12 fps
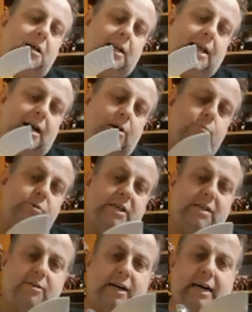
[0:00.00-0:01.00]
Now, with
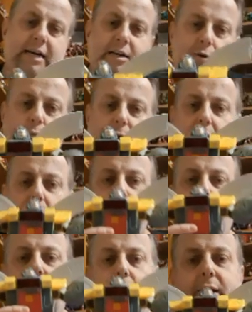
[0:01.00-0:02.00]
this guy, we all
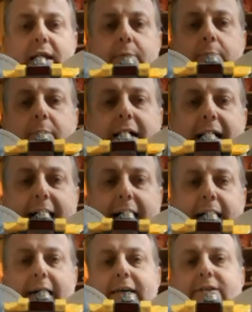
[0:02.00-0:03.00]
know him
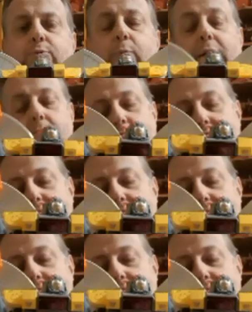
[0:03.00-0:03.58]
as, well,